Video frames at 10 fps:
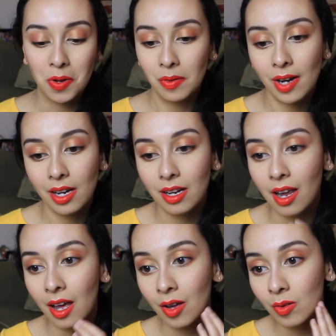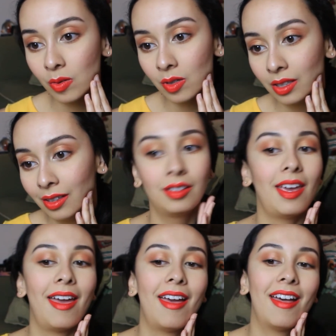right now.
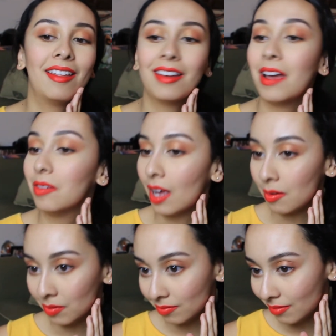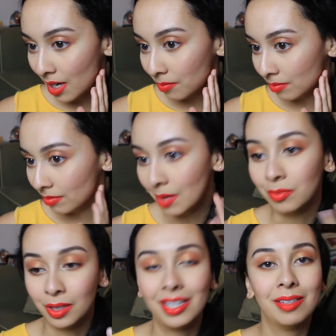Yeah,
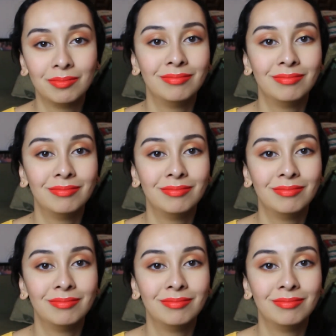I'm really